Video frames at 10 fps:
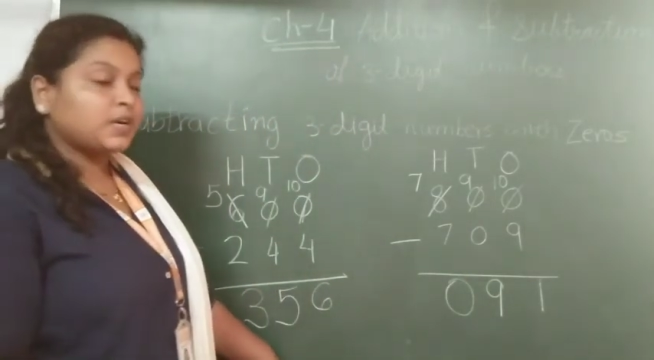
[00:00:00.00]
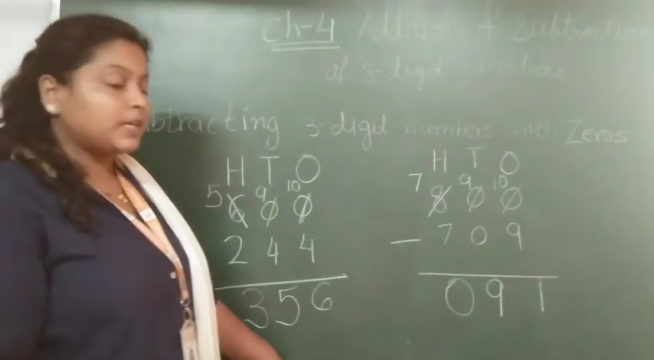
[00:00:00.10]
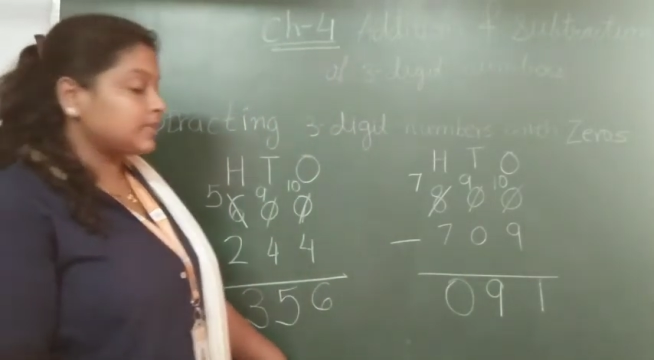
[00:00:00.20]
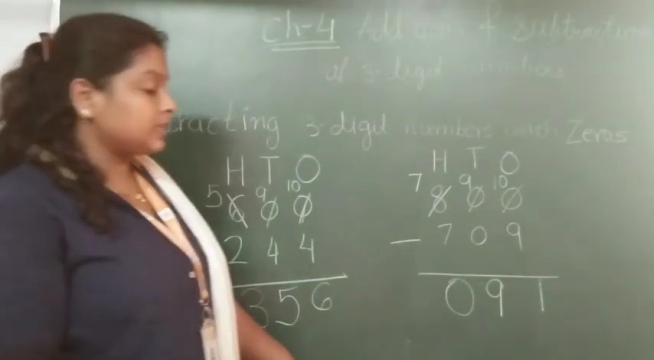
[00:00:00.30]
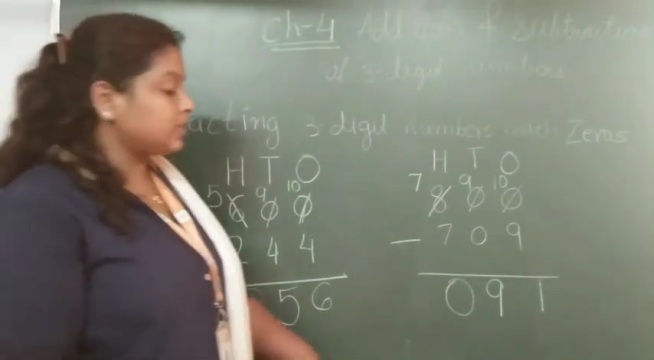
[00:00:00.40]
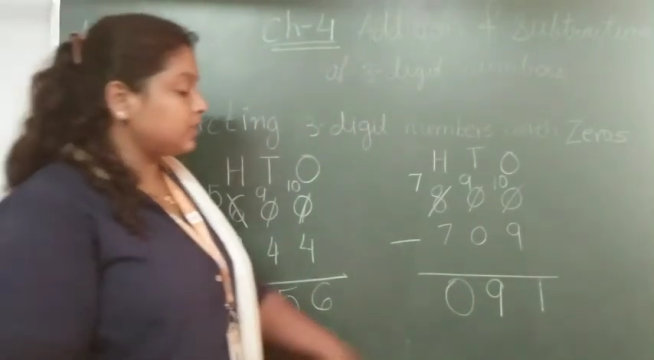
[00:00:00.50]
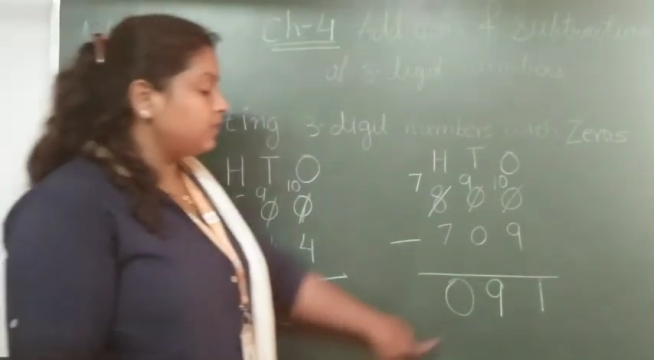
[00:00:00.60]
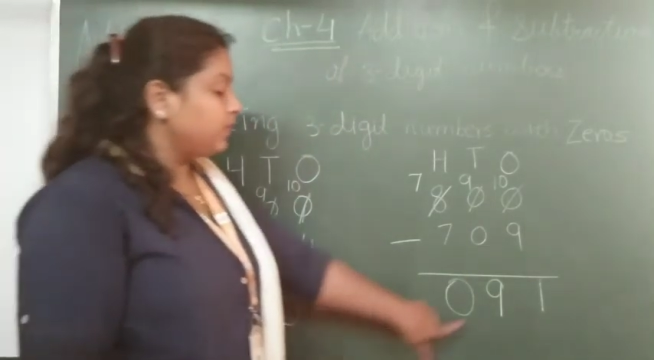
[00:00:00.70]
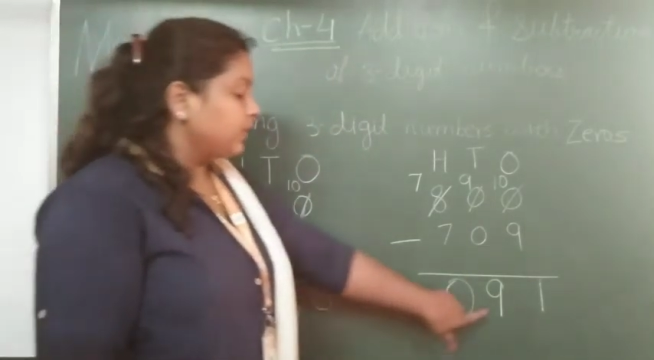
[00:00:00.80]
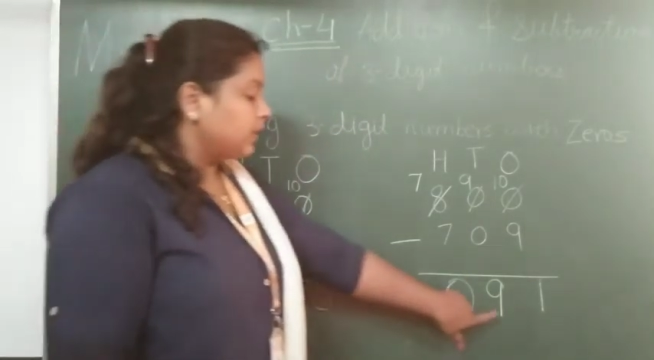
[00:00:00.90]
answer?
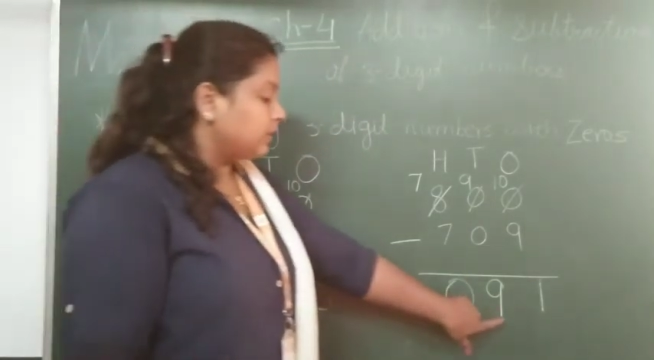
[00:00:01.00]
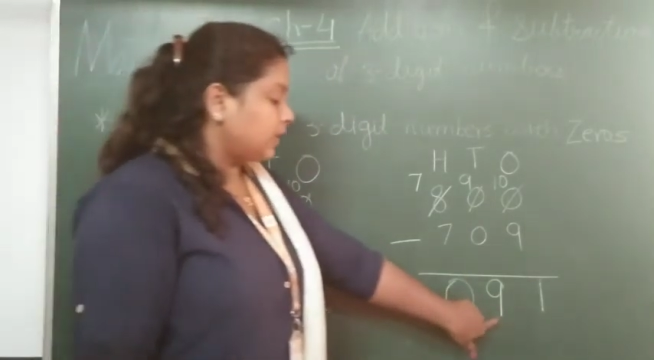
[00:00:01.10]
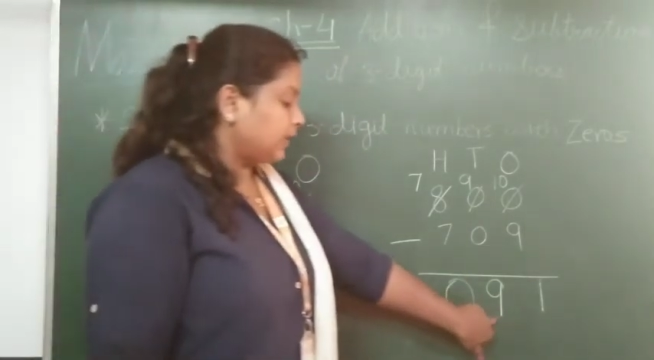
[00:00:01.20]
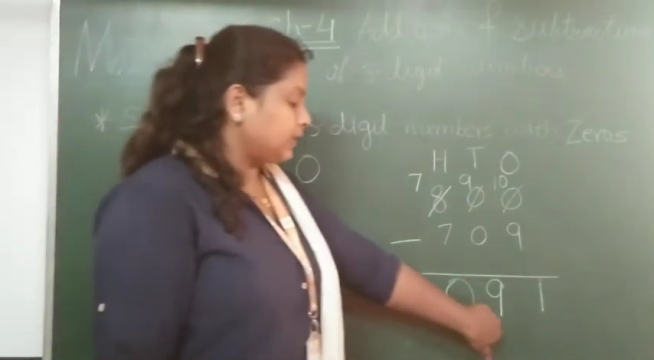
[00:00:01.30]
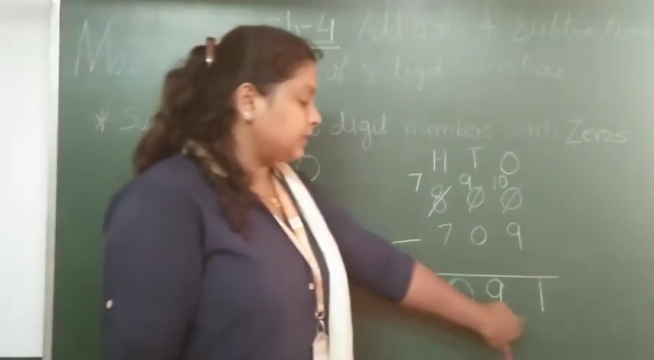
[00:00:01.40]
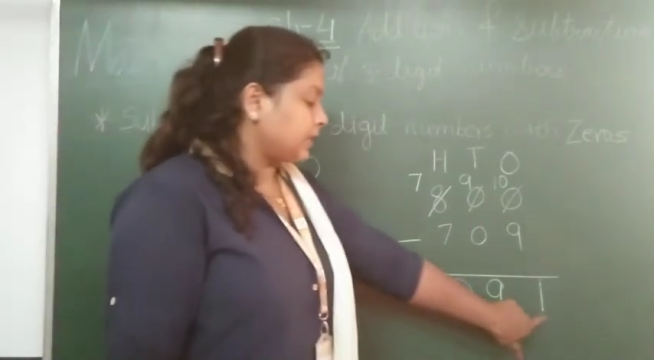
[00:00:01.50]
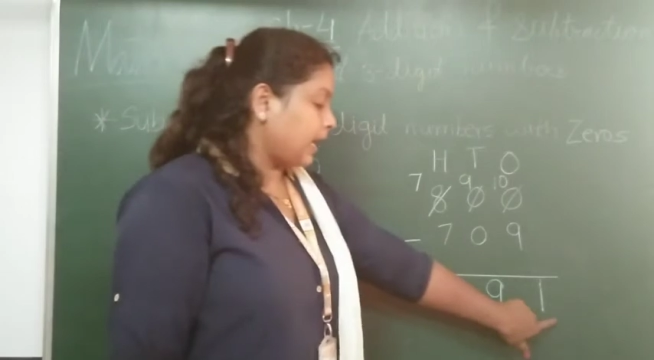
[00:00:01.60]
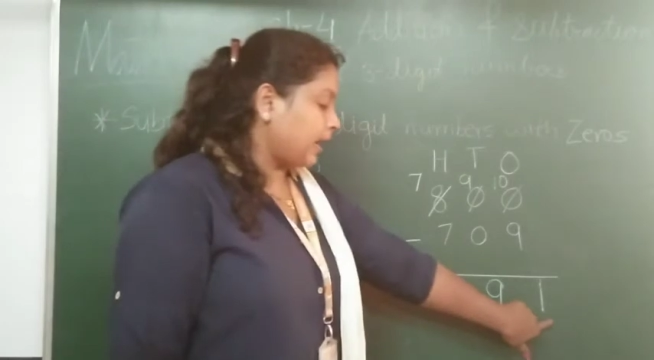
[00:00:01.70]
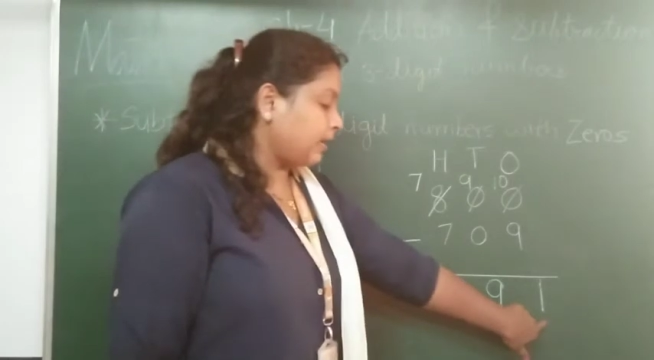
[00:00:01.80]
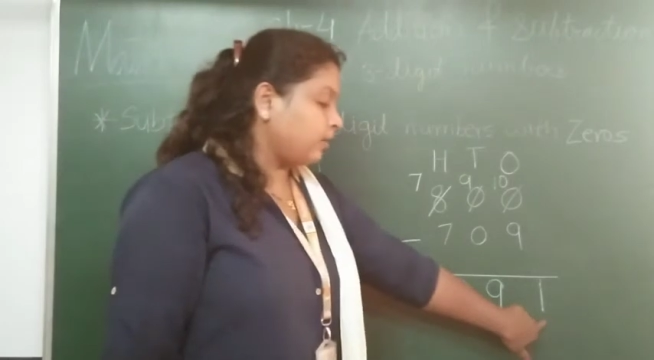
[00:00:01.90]
That is
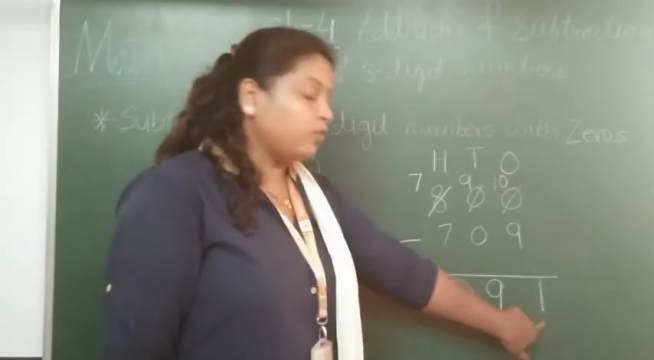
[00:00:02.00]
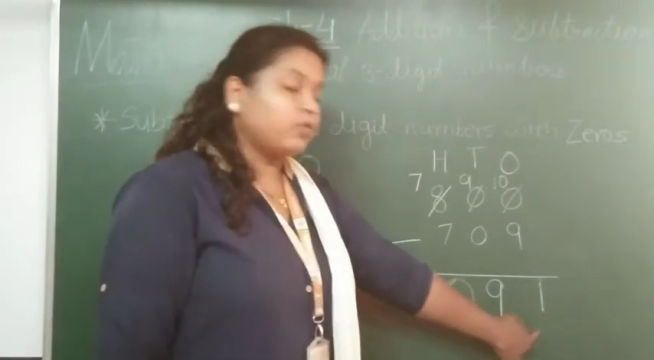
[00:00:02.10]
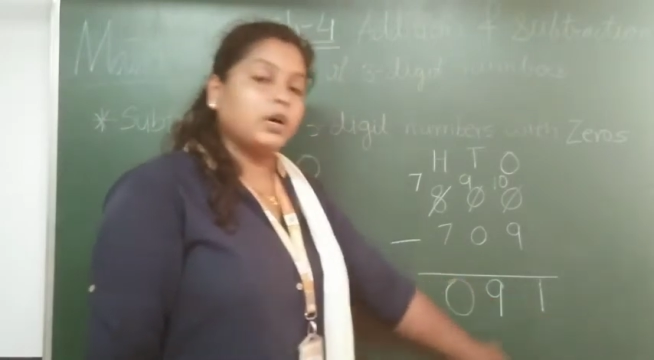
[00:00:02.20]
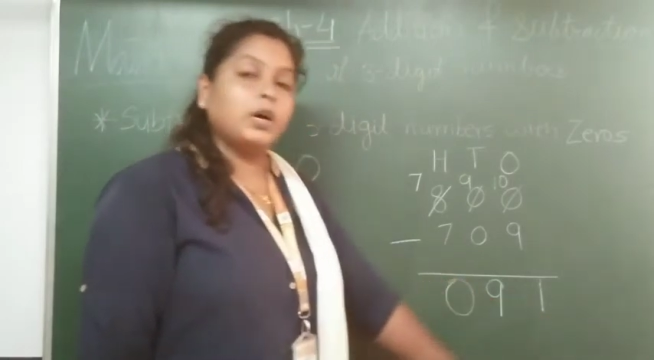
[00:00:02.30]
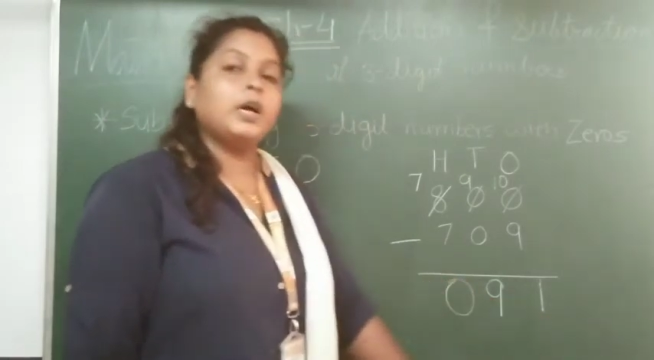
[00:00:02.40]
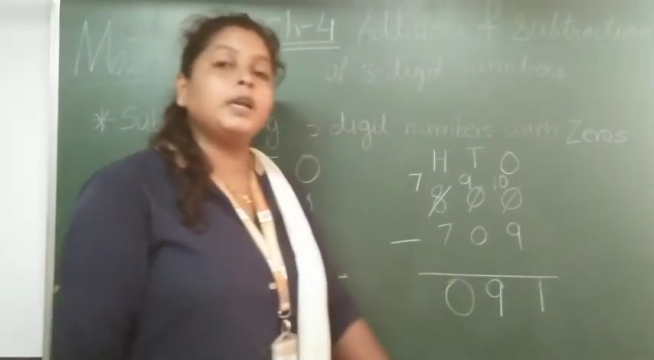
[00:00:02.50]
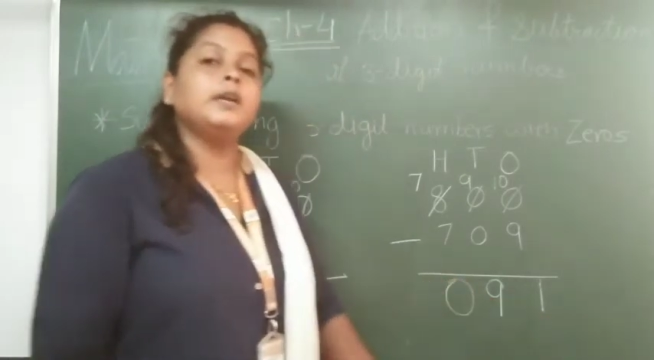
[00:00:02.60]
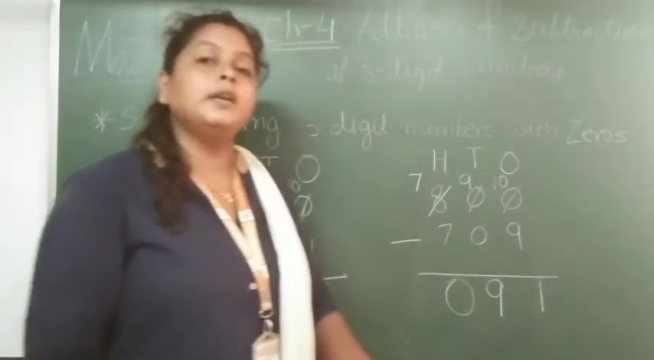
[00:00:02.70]
91.